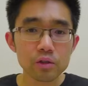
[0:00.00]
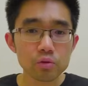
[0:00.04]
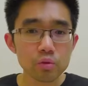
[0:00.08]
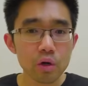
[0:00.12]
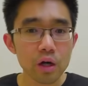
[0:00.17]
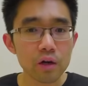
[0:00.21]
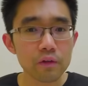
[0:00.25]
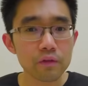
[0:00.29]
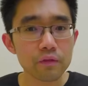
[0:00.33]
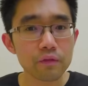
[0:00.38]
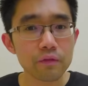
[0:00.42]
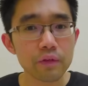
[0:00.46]

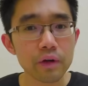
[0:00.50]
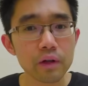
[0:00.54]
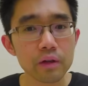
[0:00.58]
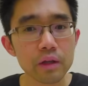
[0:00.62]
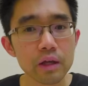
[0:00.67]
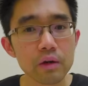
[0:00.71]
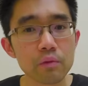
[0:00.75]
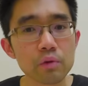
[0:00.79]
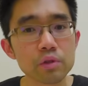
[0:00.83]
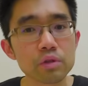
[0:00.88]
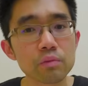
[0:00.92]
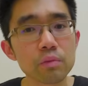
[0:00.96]
why I felt
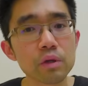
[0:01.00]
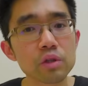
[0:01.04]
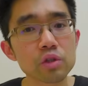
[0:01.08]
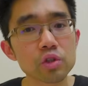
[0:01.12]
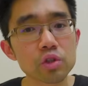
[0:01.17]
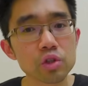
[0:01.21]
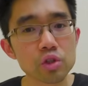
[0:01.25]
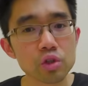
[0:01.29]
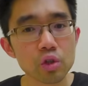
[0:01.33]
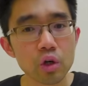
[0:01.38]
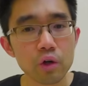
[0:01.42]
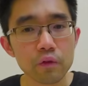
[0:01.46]
that it was a bit
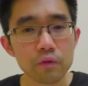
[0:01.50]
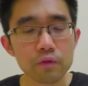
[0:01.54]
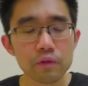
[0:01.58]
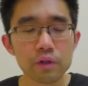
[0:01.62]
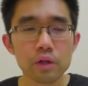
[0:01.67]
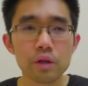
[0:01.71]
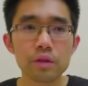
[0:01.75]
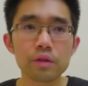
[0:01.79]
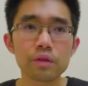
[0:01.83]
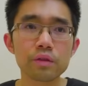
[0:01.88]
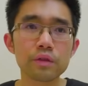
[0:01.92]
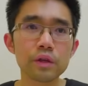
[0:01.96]
soft.
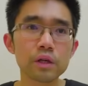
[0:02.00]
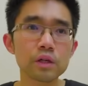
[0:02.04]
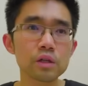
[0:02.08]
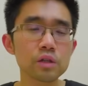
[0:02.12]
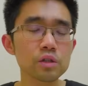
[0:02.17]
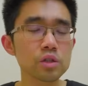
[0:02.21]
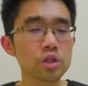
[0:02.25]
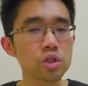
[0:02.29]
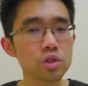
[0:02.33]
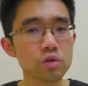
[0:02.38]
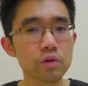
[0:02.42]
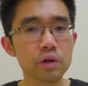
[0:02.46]
Thicker
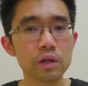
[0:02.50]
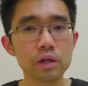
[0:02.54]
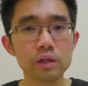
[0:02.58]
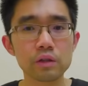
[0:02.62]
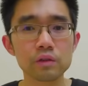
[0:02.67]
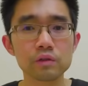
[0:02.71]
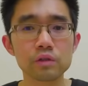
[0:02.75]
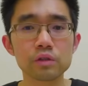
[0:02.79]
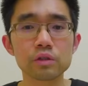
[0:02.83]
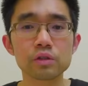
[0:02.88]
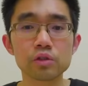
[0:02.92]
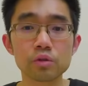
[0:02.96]

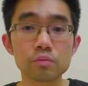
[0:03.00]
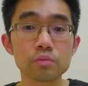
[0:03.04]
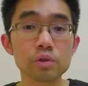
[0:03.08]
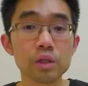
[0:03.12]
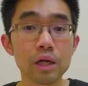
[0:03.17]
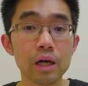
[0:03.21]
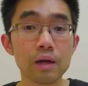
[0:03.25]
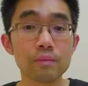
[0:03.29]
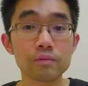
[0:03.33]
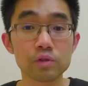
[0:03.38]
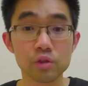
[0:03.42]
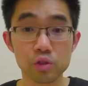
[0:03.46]
strings
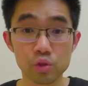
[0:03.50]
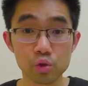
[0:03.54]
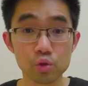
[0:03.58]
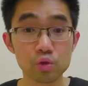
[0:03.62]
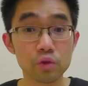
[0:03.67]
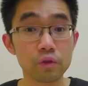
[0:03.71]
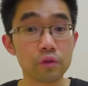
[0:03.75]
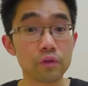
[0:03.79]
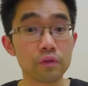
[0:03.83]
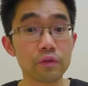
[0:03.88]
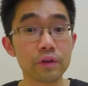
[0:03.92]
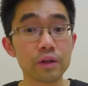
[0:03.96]
sometimes do
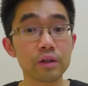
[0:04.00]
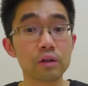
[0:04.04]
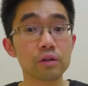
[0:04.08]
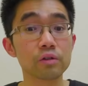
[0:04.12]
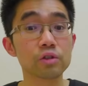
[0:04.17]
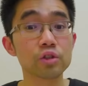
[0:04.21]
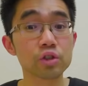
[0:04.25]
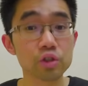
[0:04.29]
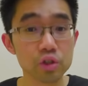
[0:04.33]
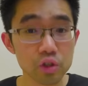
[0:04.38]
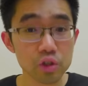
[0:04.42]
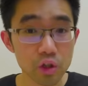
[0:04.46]
feel
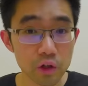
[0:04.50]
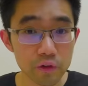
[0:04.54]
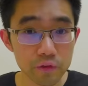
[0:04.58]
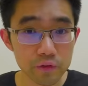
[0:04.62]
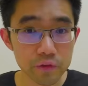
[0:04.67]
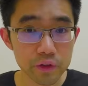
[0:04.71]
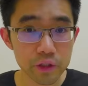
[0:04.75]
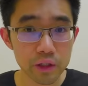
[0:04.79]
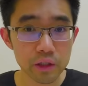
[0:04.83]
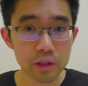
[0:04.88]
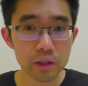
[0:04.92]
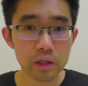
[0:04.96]

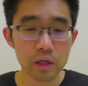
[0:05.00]
softer,